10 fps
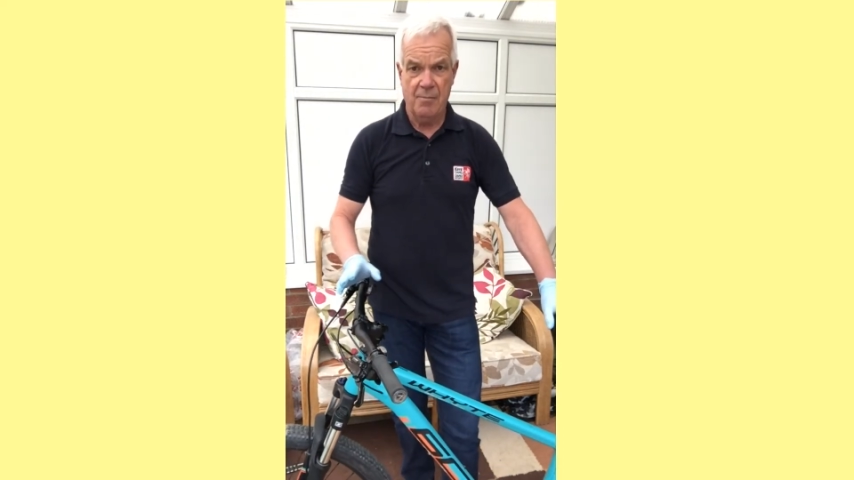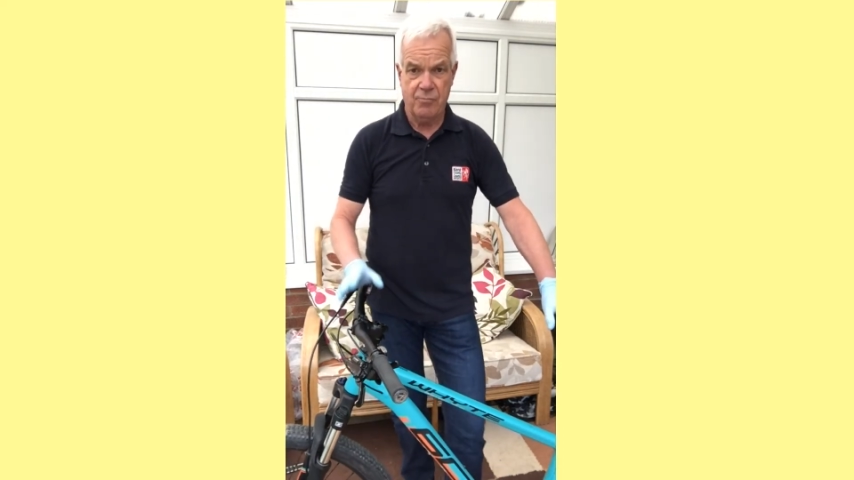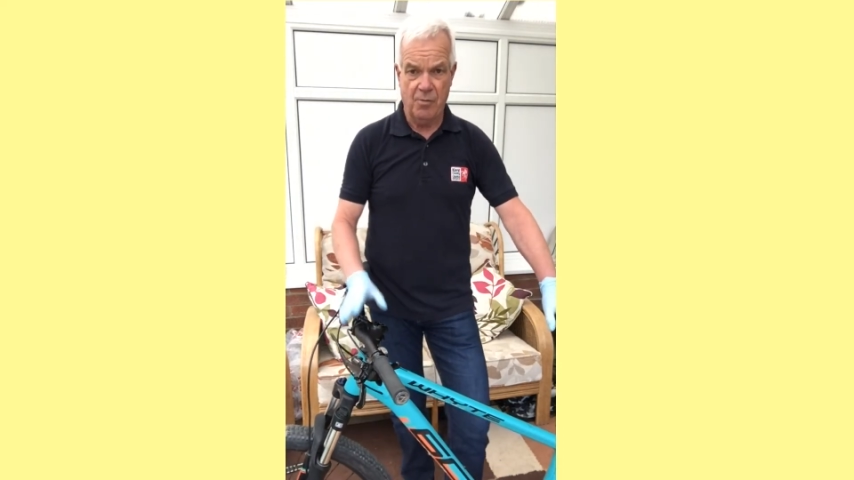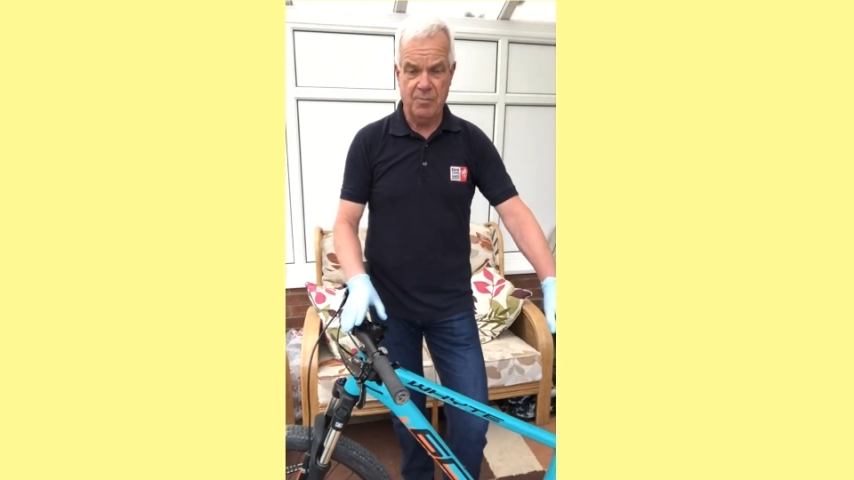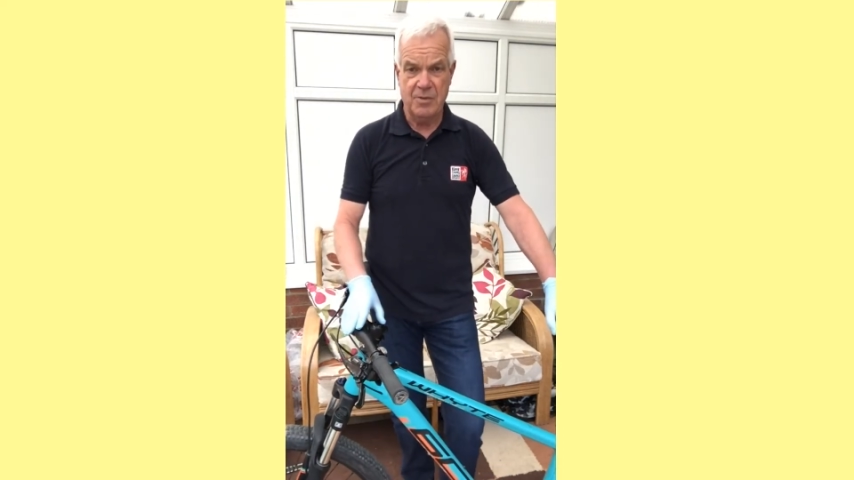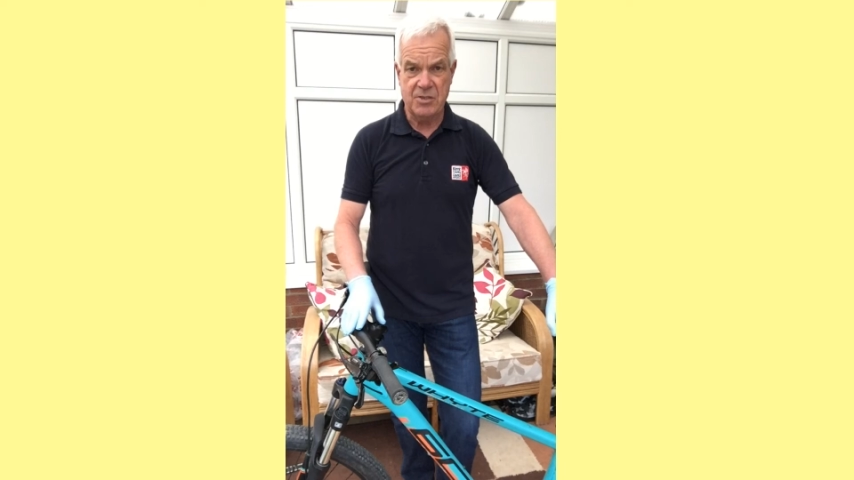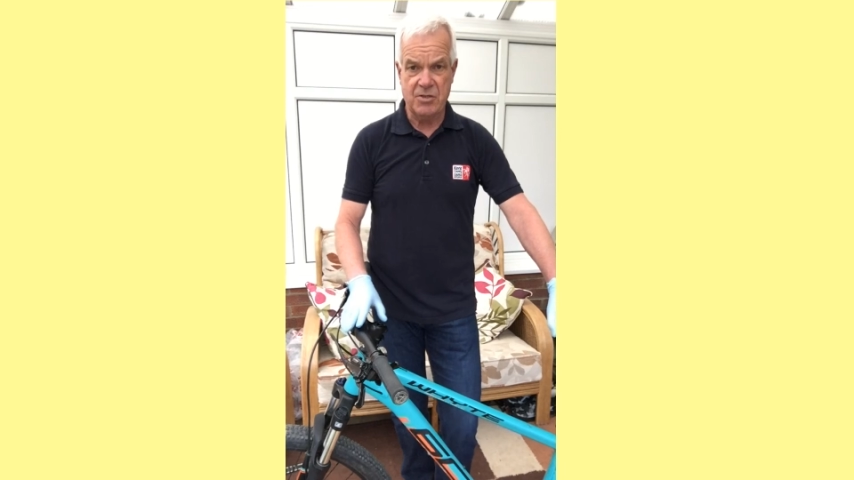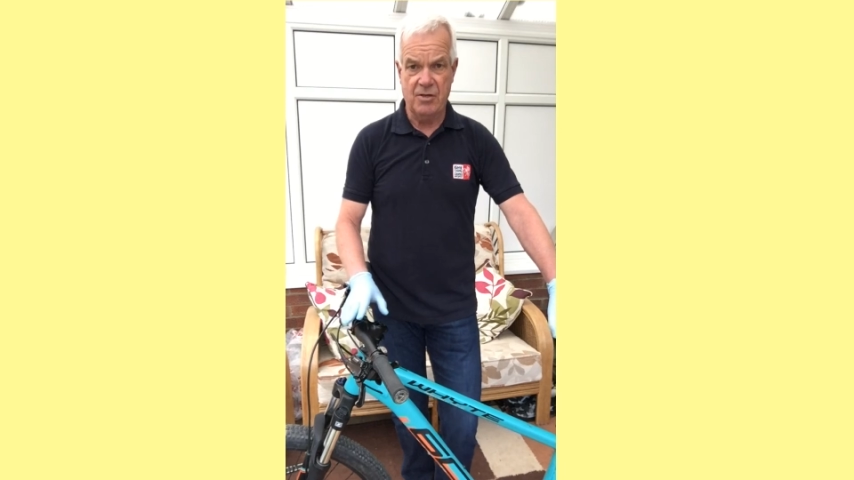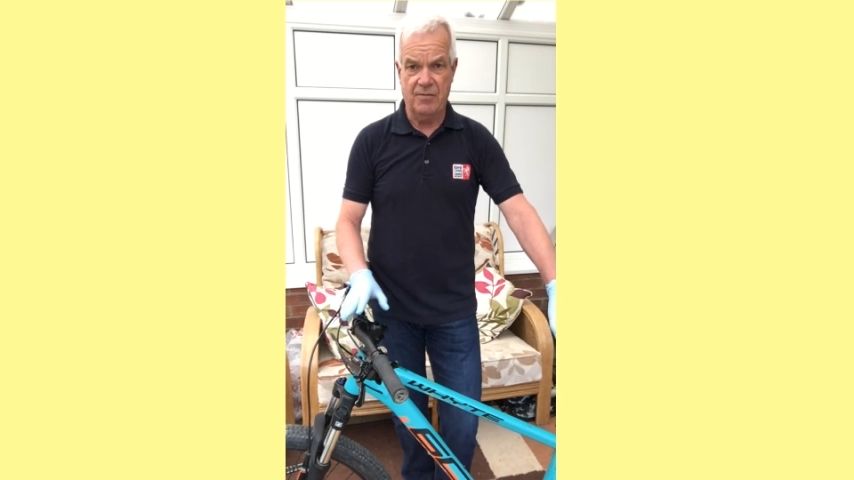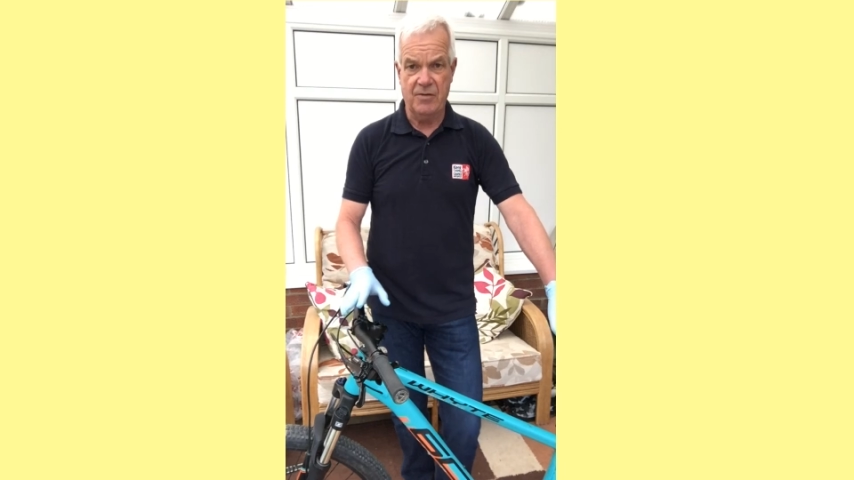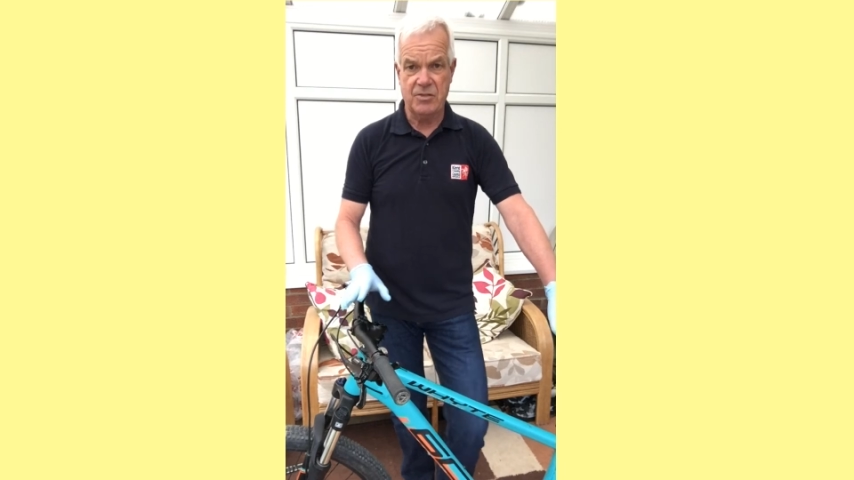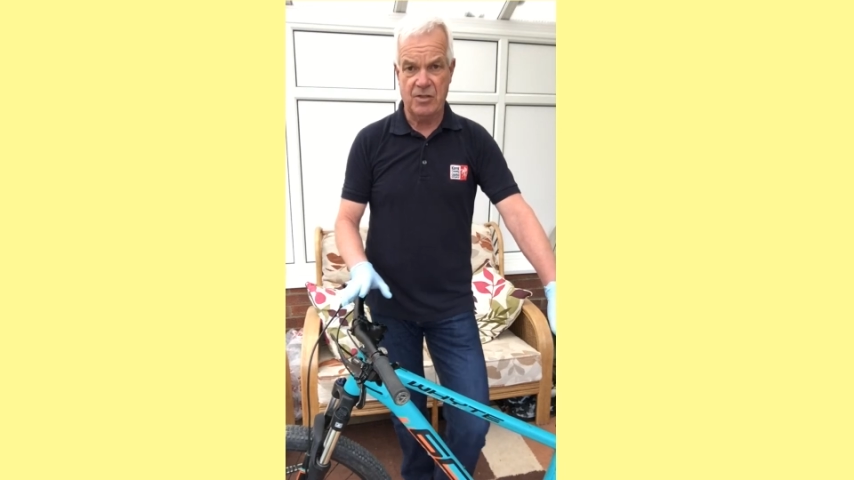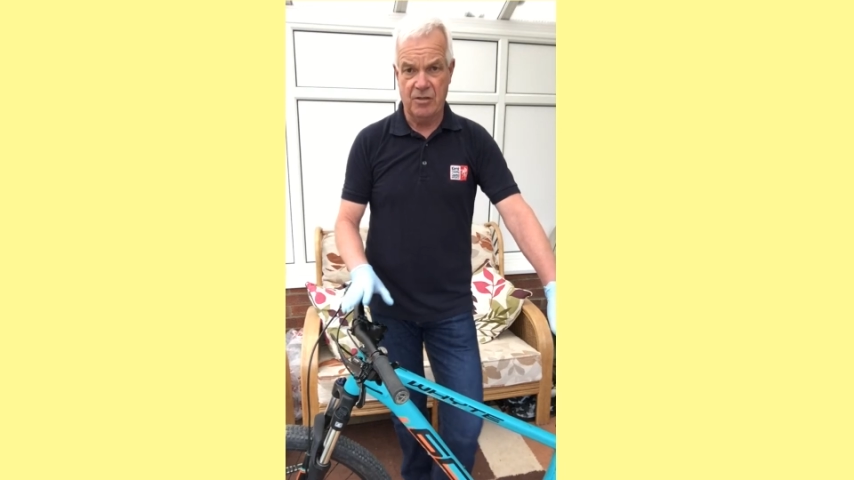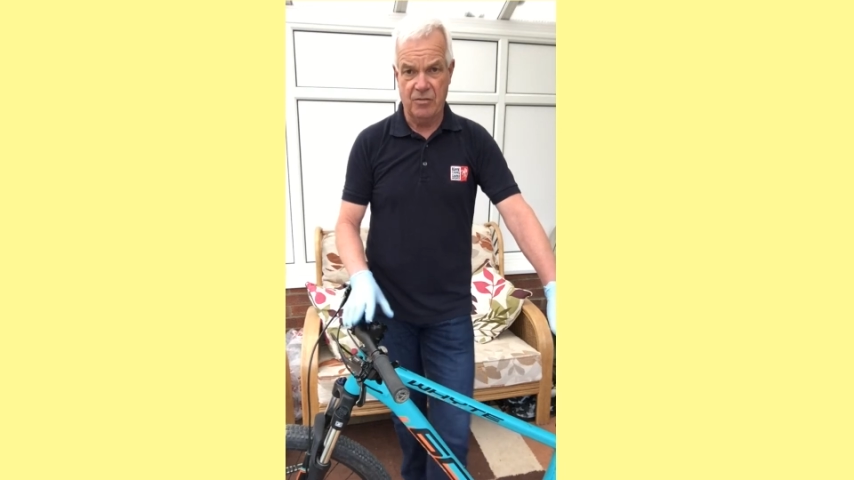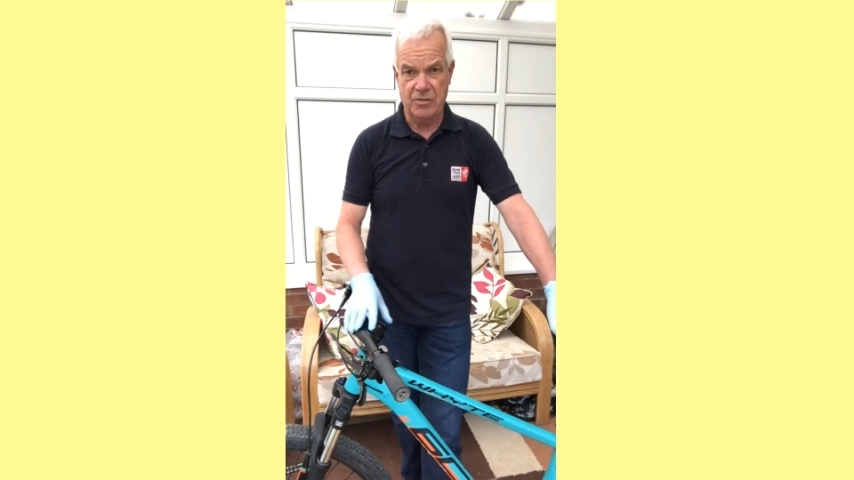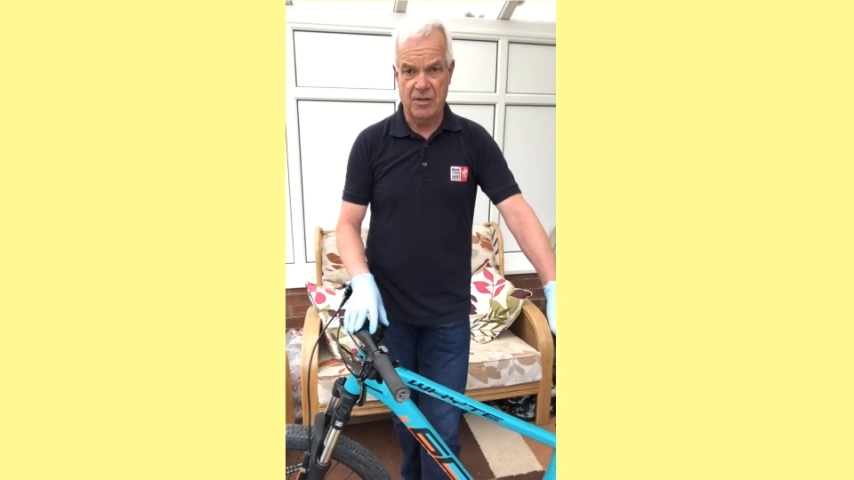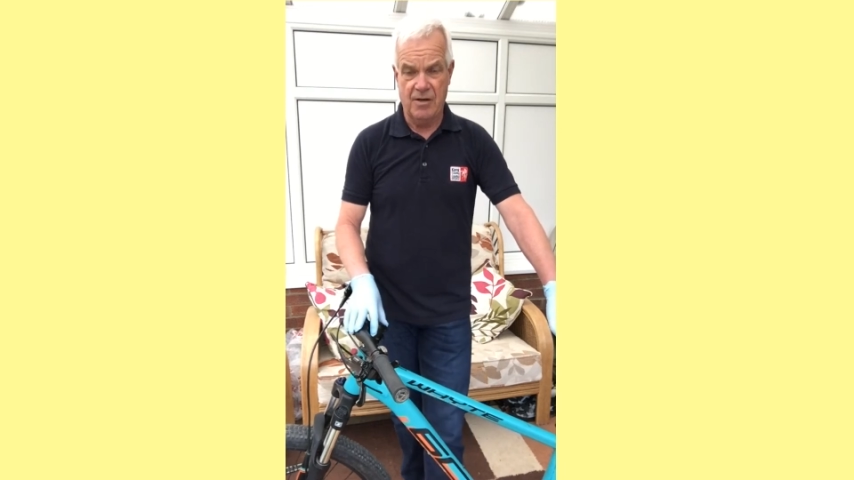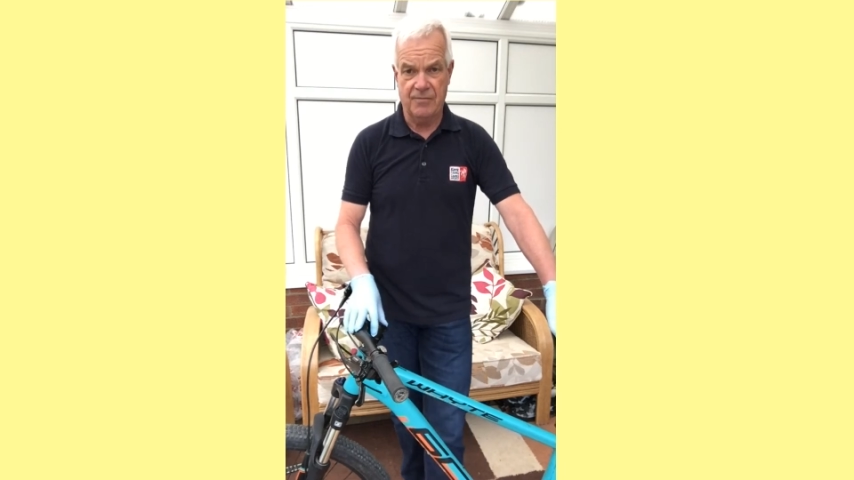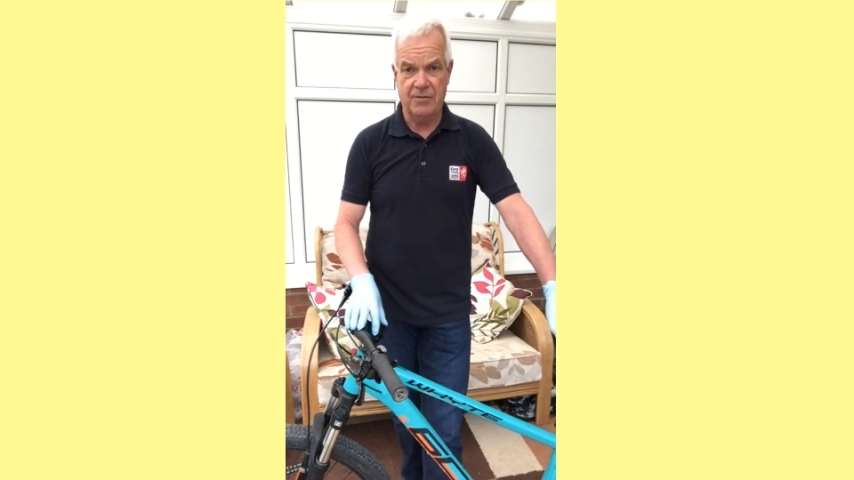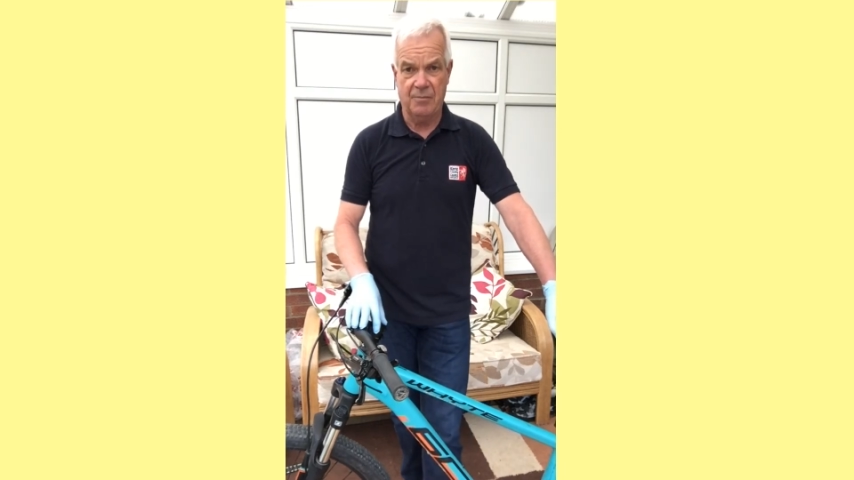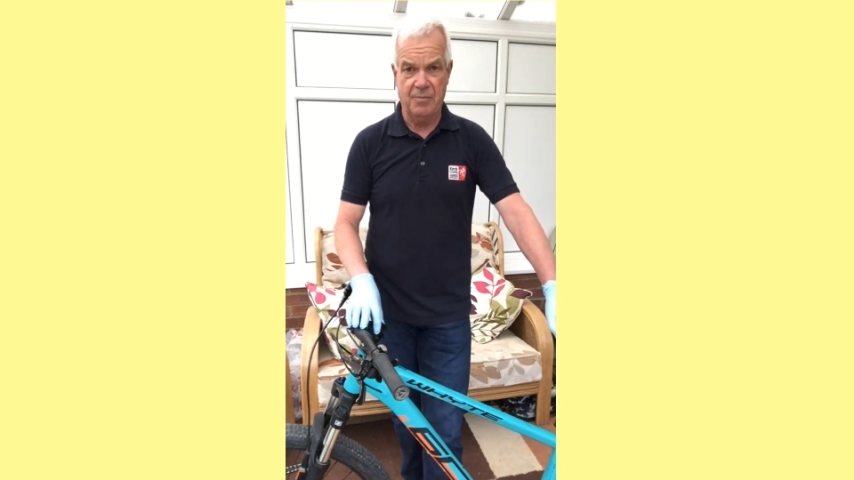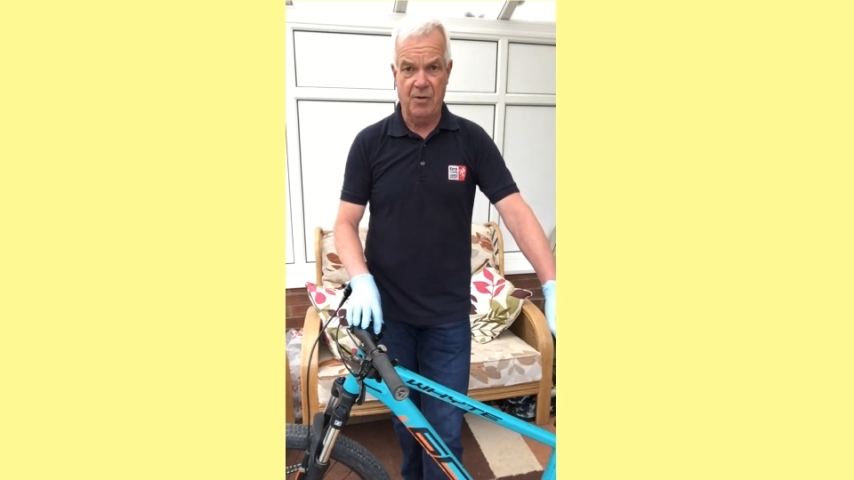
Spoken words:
properly serviced and looked after